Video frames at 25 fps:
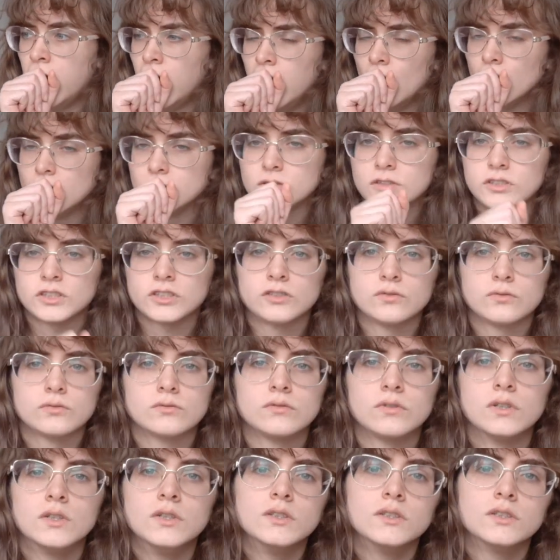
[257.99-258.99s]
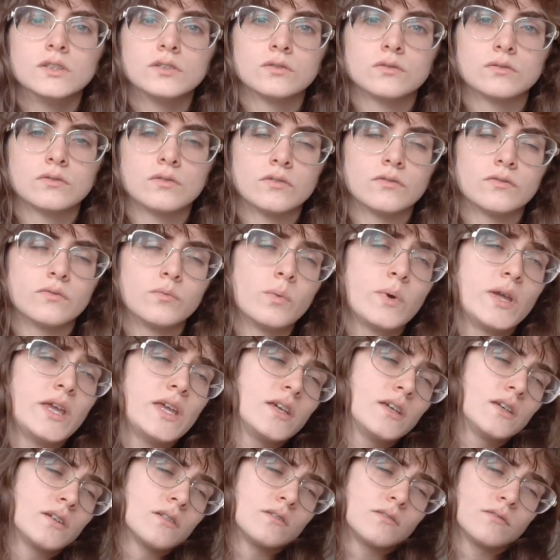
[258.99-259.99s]
and just all sort of
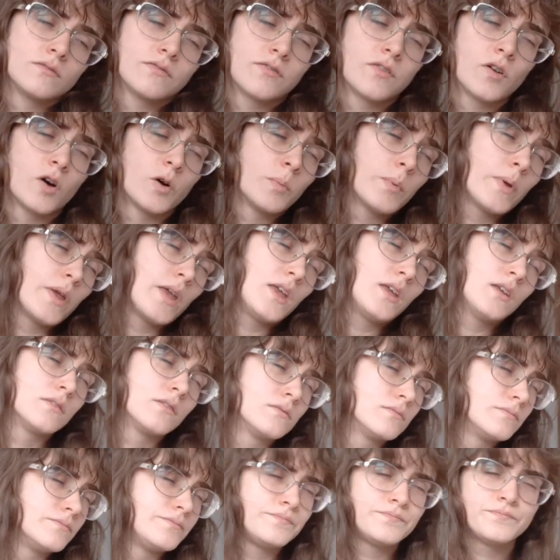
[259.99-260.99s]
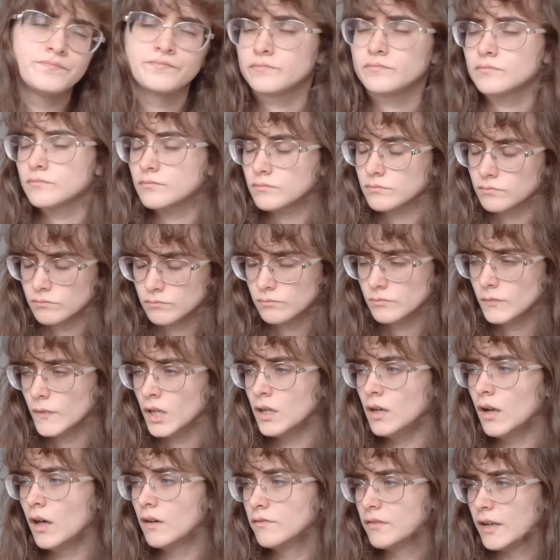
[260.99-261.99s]
weak and floppy and
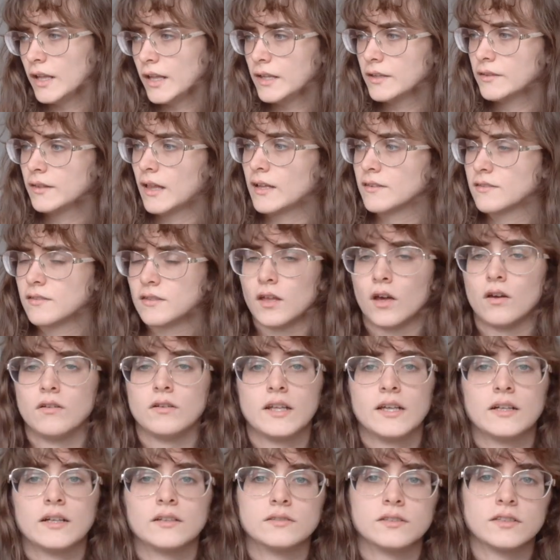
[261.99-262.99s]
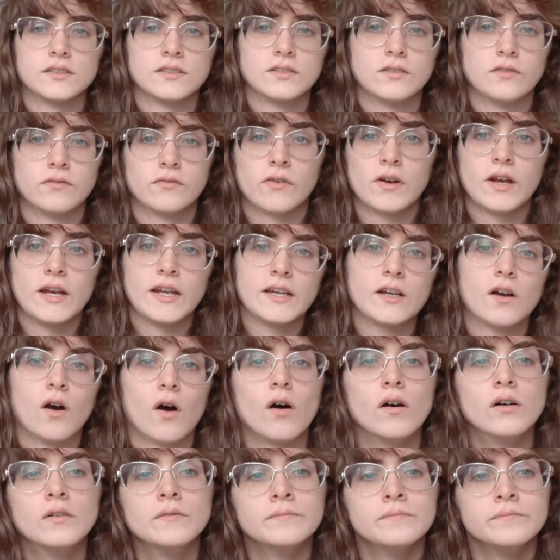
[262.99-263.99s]
lovely, and that's the only illness you've really
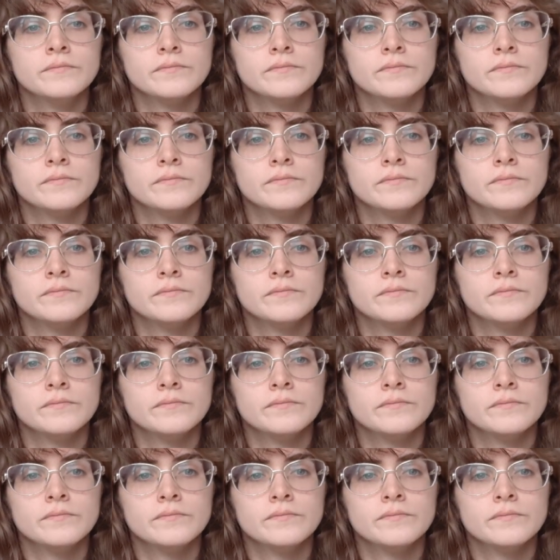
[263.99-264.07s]
got.